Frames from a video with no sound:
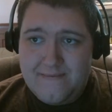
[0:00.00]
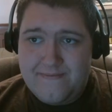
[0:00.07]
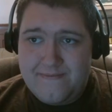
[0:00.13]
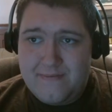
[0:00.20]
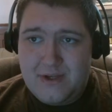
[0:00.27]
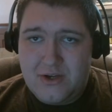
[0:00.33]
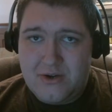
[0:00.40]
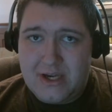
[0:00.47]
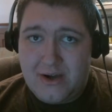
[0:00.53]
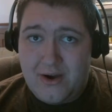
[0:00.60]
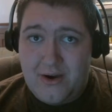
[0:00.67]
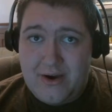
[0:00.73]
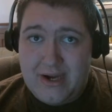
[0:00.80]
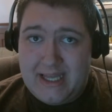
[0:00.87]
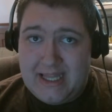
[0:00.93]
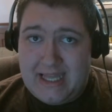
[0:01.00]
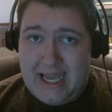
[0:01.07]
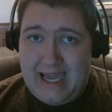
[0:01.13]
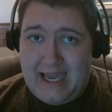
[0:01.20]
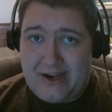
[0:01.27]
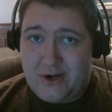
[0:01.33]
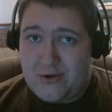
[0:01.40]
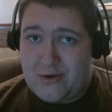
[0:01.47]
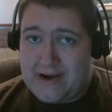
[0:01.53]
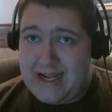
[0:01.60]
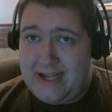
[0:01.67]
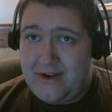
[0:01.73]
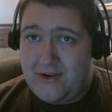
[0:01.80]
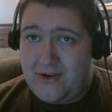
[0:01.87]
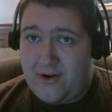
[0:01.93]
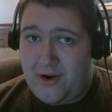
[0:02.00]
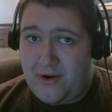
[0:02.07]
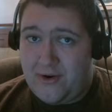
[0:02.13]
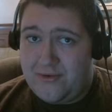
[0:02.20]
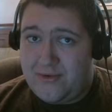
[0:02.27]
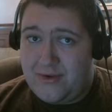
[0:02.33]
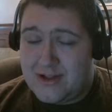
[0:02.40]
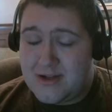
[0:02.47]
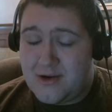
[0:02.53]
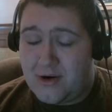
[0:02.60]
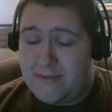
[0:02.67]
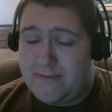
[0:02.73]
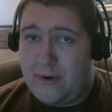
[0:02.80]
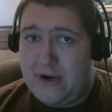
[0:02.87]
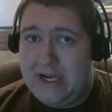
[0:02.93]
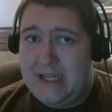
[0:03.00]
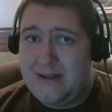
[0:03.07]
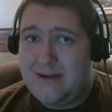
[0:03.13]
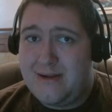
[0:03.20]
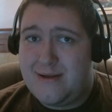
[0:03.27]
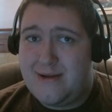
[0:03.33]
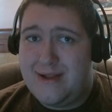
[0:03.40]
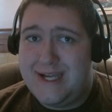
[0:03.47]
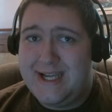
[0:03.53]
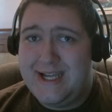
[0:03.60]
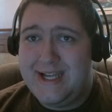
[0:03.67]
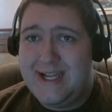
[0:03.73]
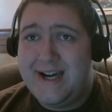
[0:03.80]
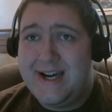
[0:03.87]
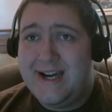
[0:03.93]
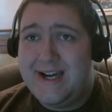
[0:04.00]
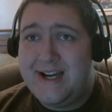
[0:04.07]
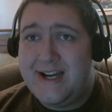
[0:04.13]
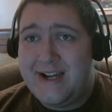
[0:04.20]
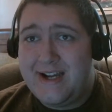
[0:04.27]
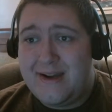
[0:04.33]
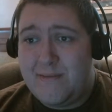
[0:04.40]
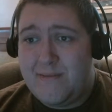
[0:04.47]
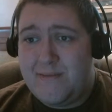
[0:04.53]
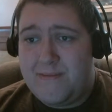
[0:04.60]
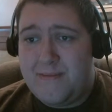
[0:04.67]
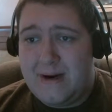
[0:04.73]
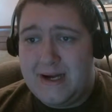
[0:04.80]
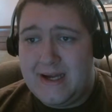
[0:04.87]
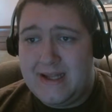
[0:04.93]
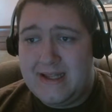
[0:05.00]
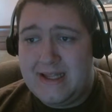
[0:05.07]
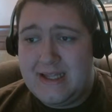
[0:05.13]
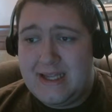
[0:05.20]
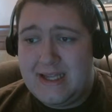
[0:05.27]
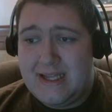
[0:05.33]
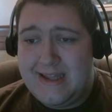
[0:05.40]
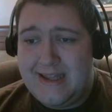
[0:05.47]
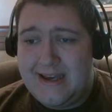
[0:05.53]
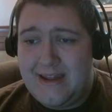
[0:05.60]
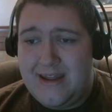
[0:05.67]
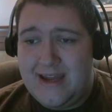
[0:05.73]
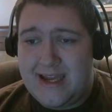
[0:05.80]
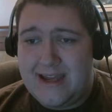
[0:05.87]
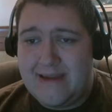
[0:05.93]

you can go in and create your own restore points, but that can be